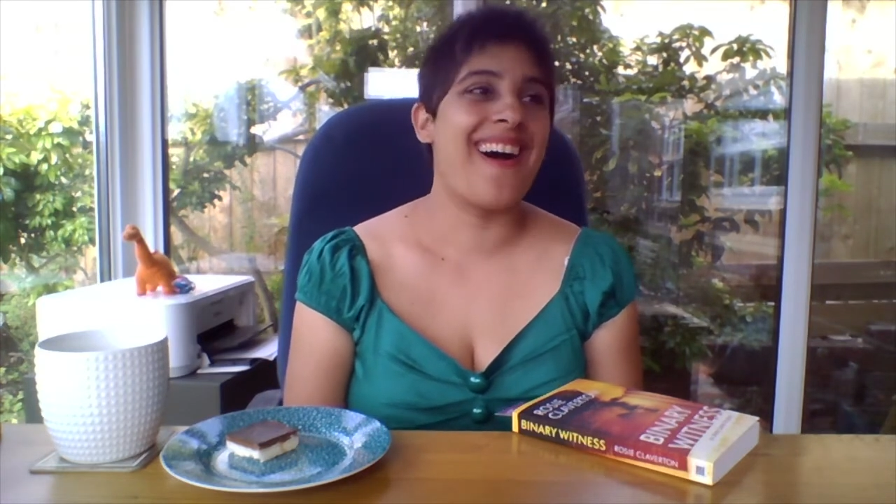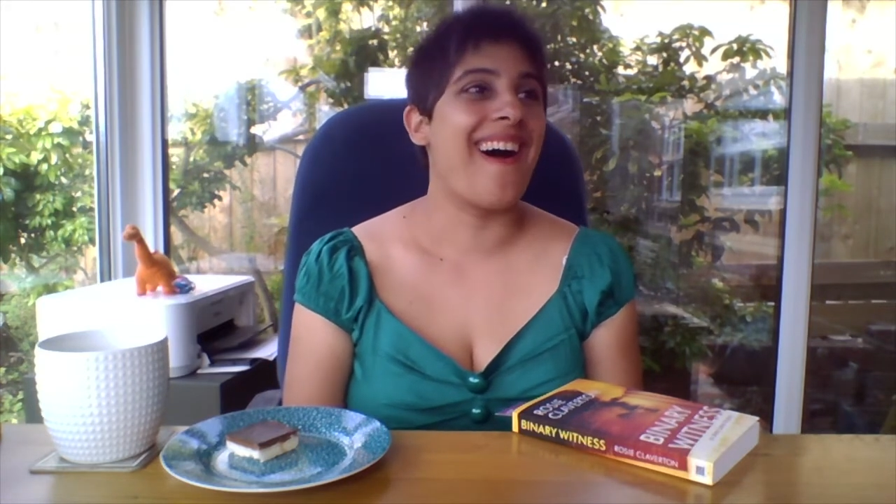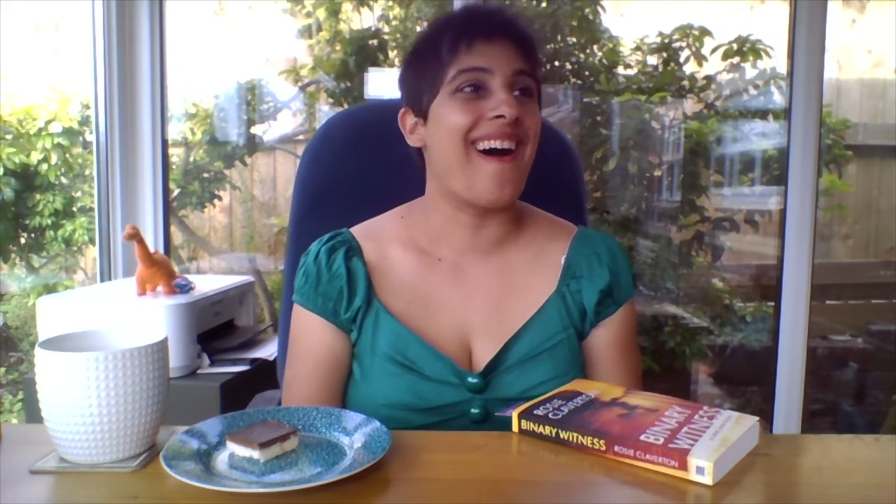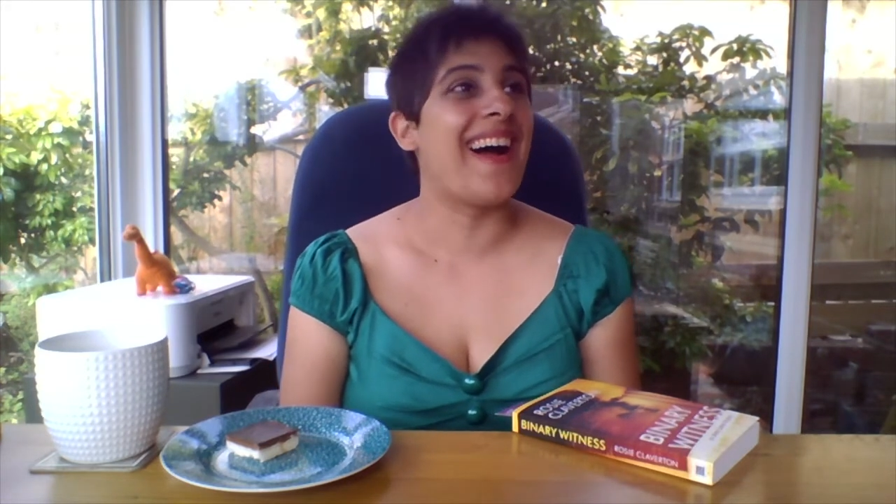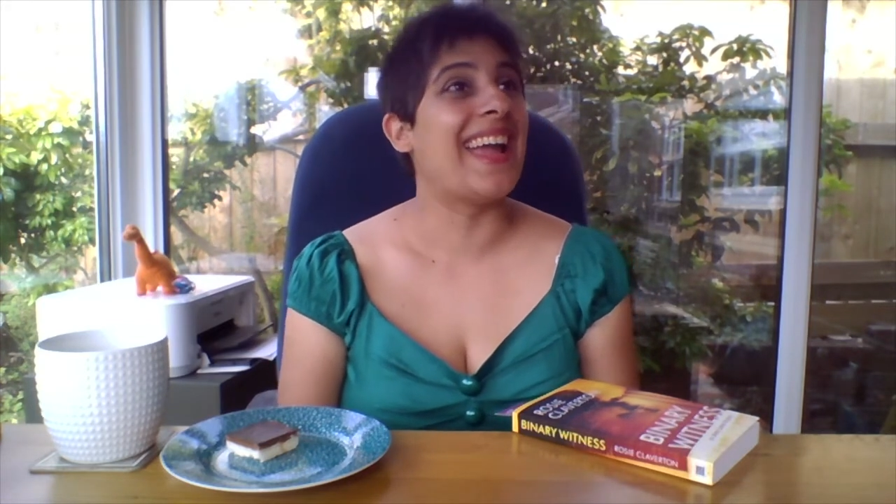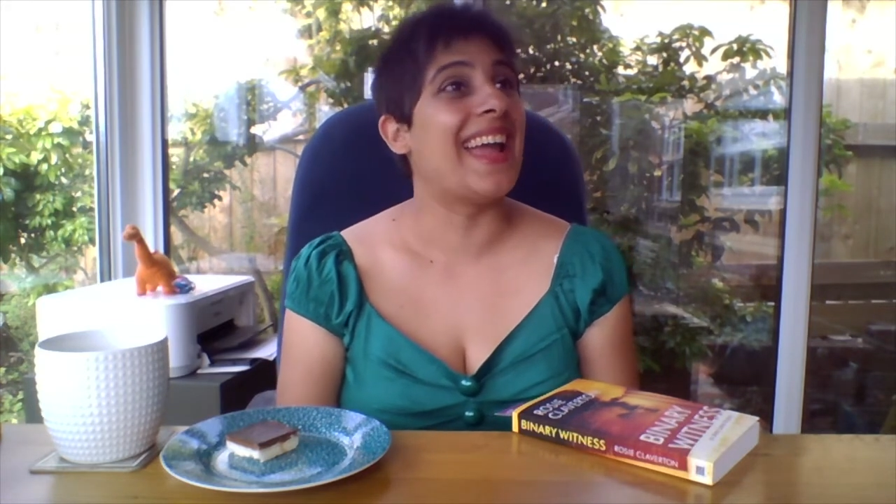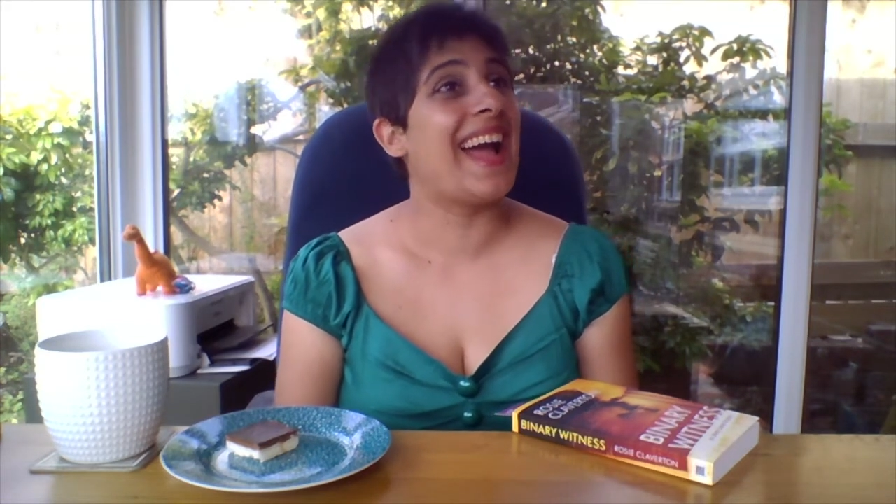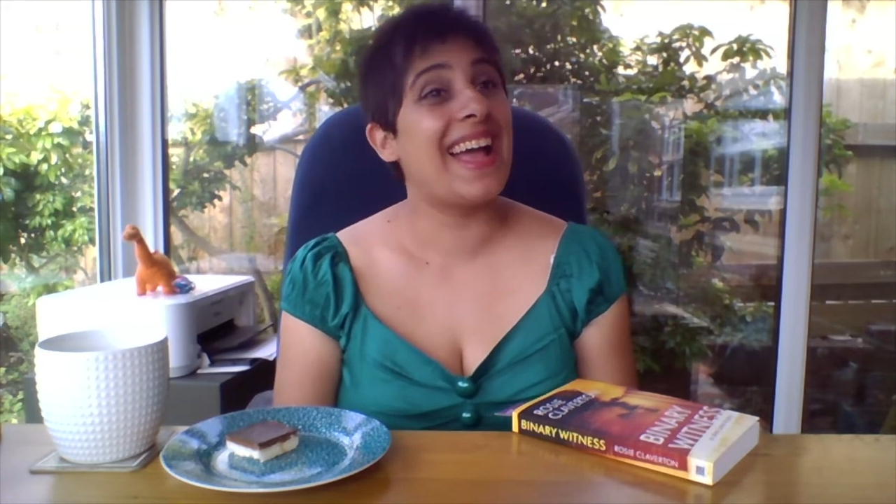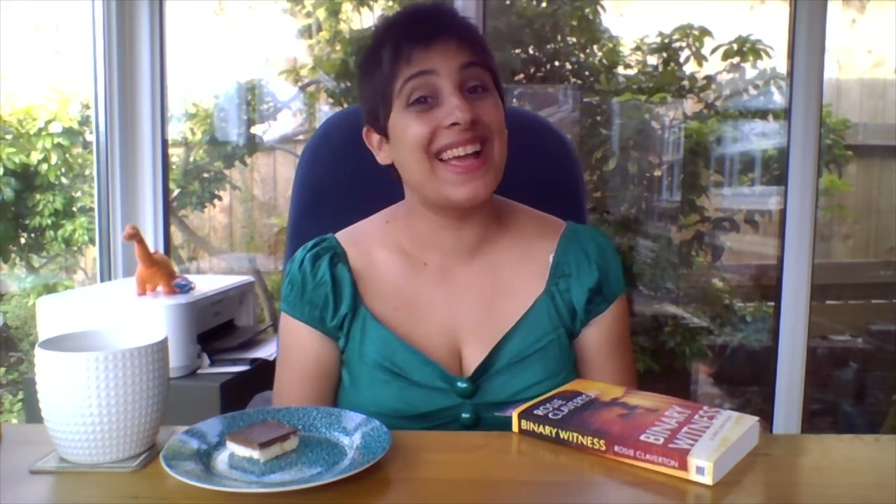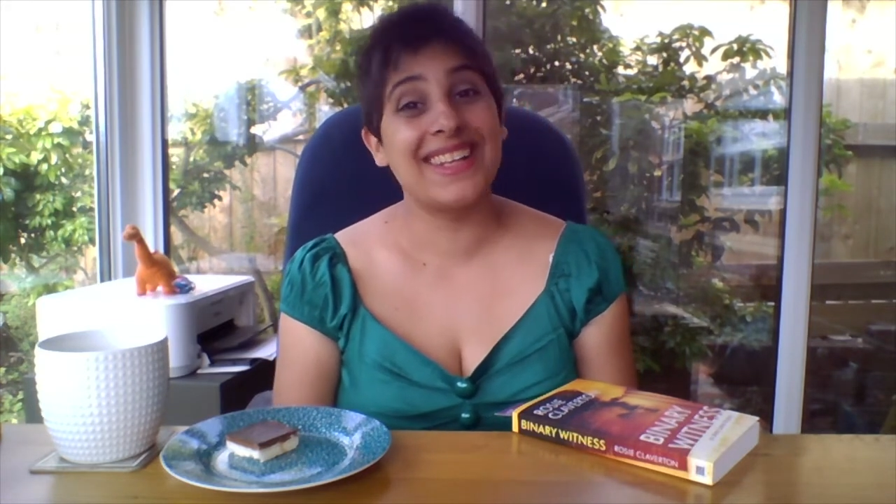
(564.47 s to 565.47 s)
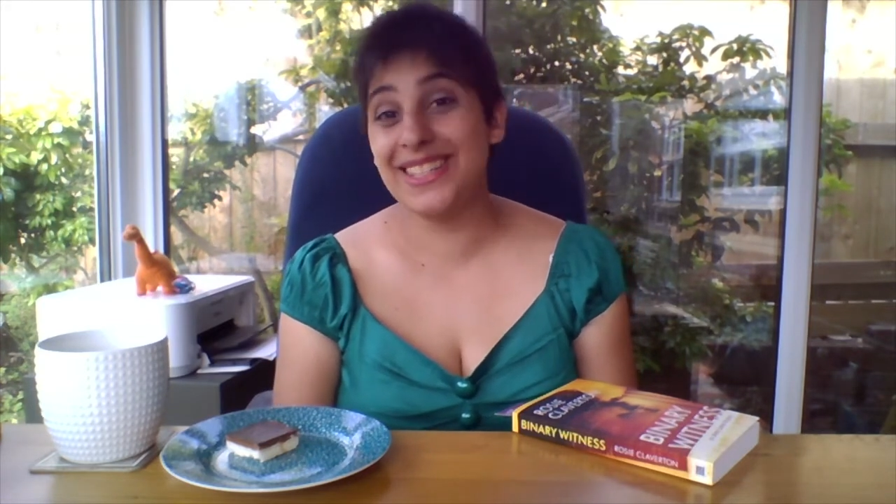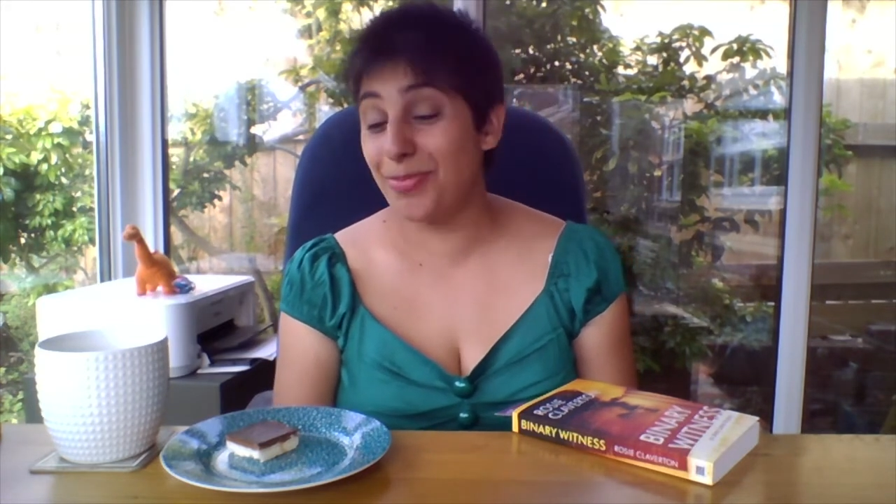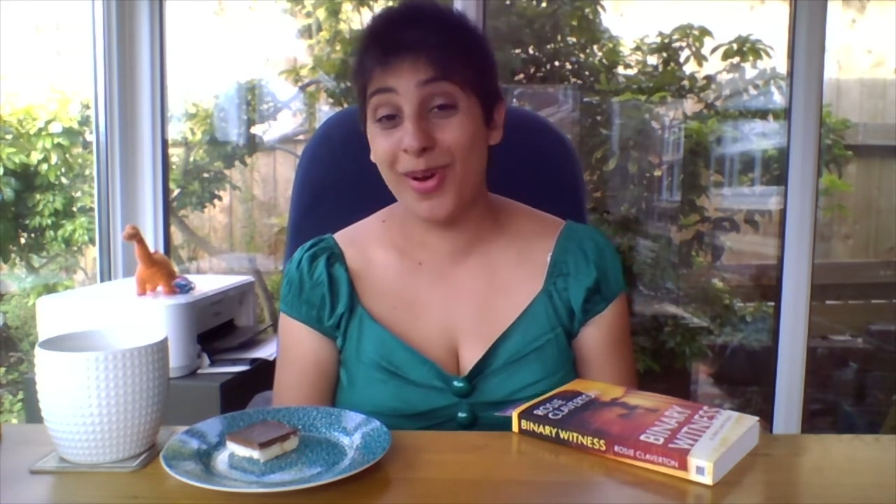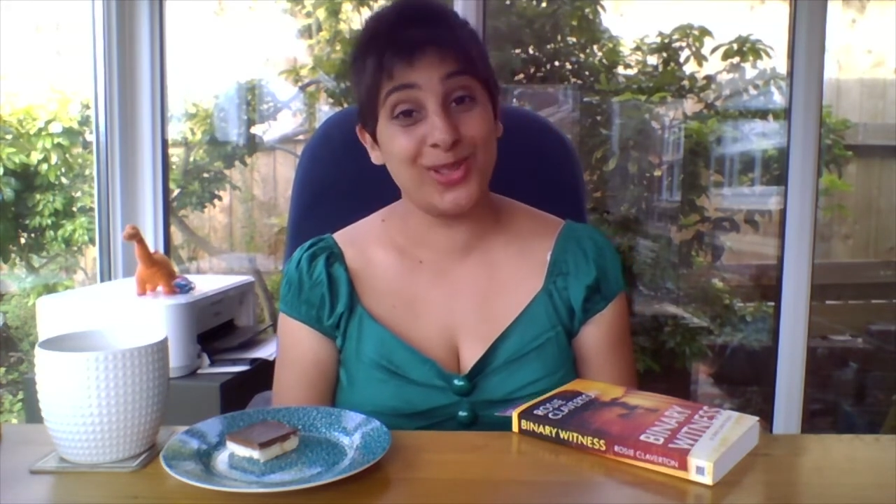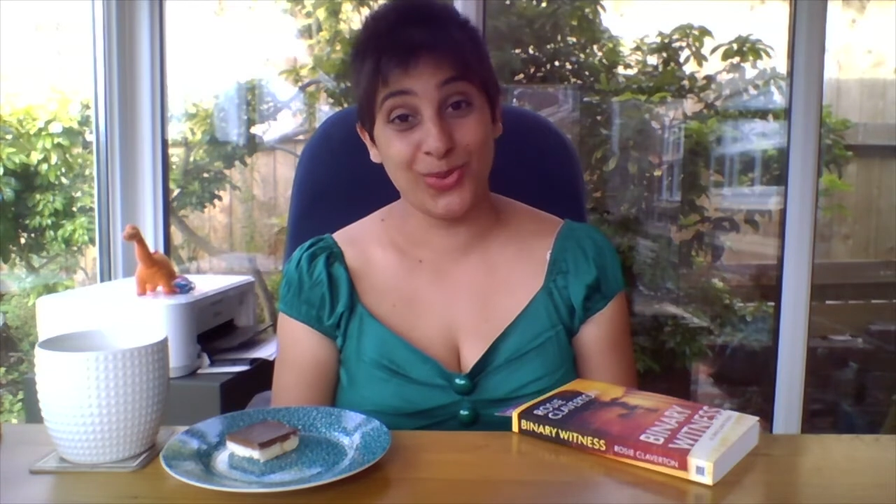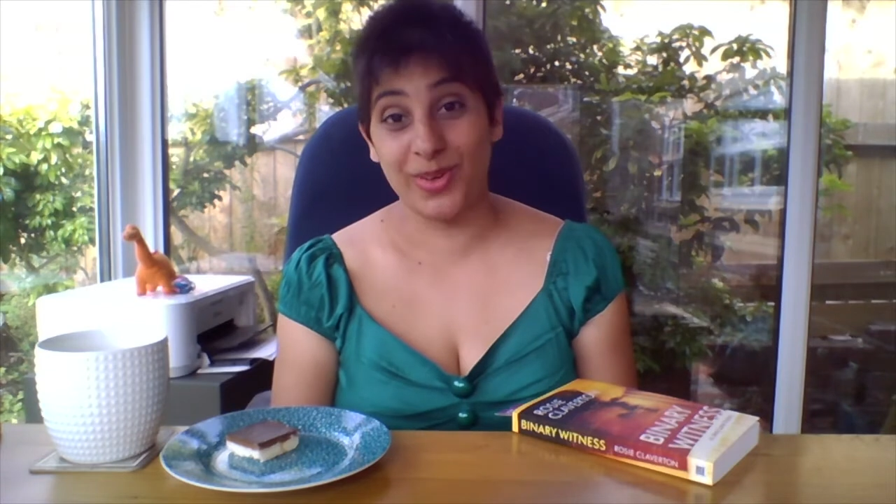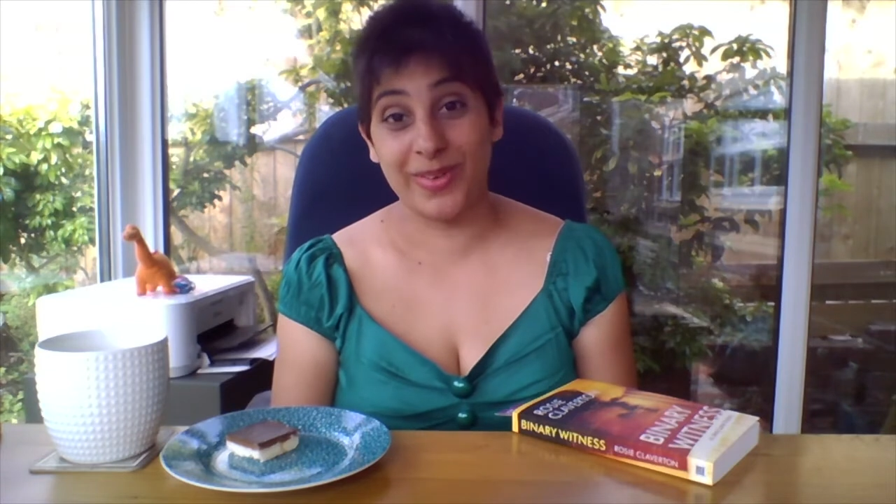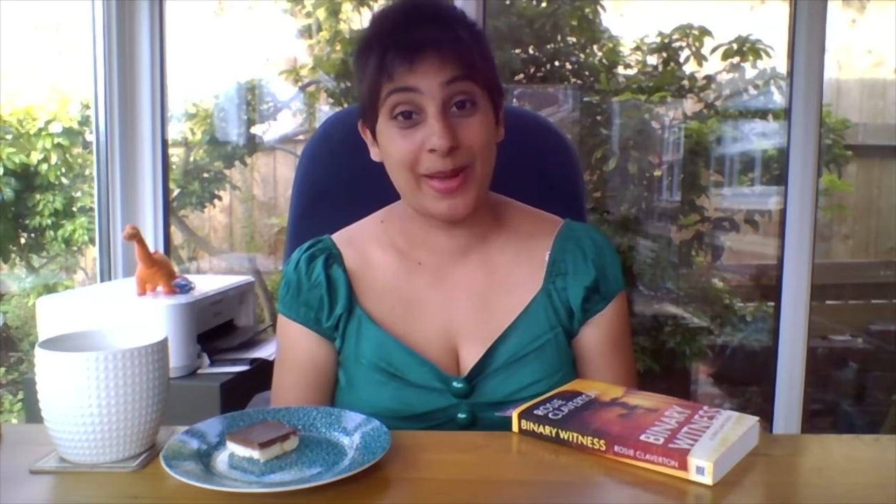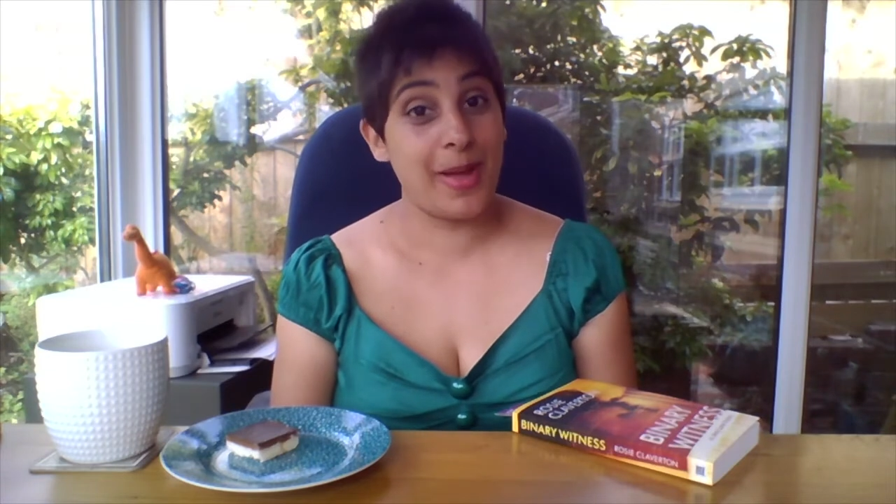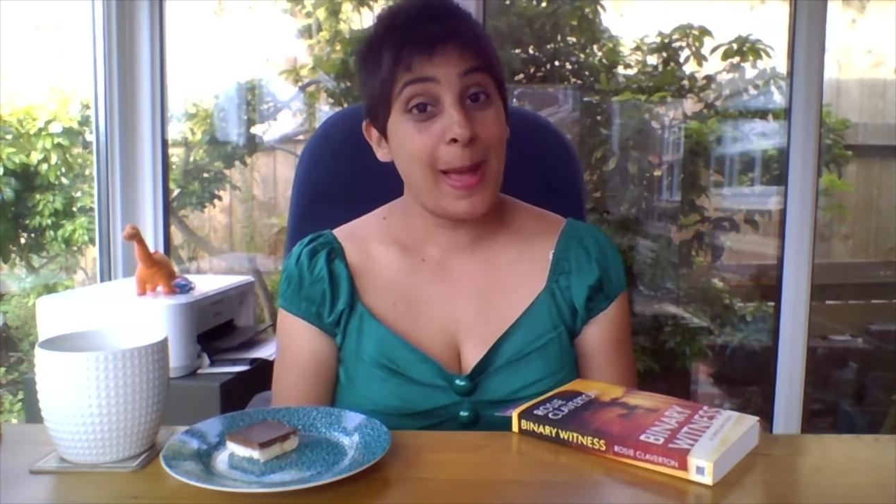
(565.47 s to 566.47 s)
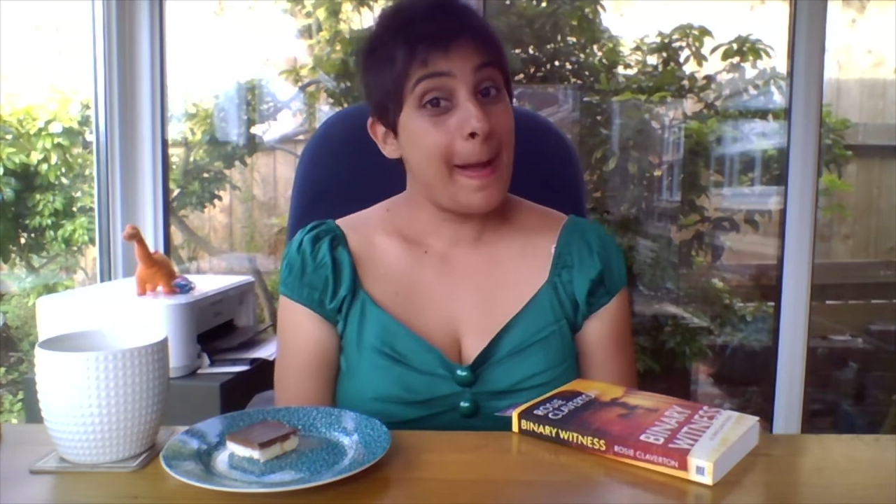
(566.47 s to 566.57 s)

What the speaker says: I despise all of it